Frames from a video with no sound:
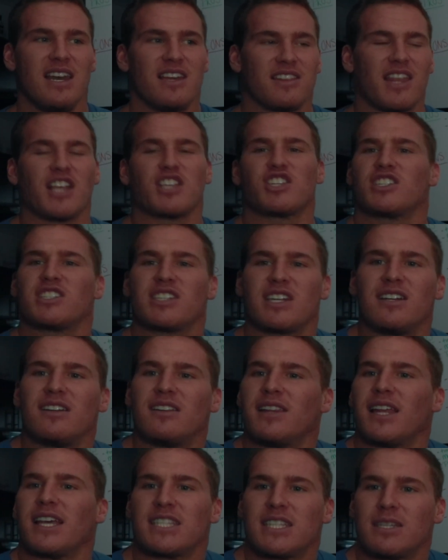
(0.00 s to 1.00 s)
That's just going to
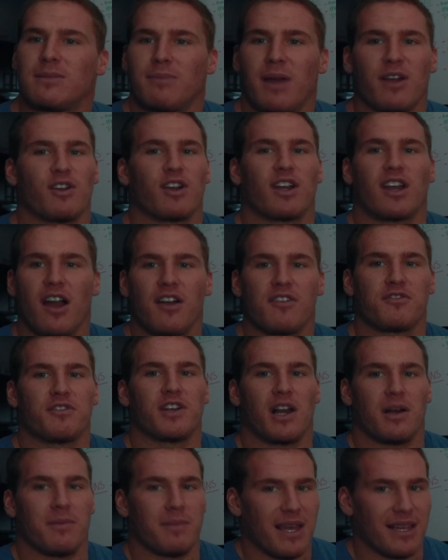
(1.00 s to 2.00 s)
lessen my
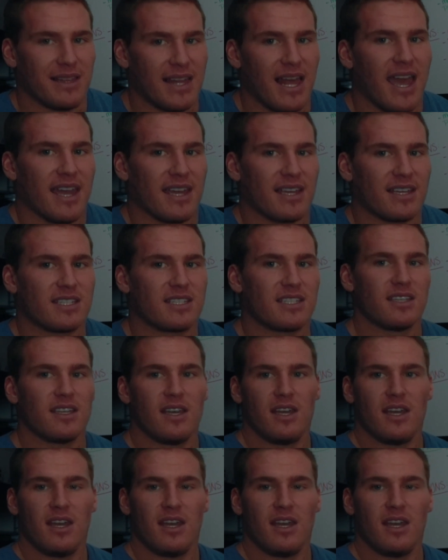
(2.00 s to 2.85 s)
recovery on my legs.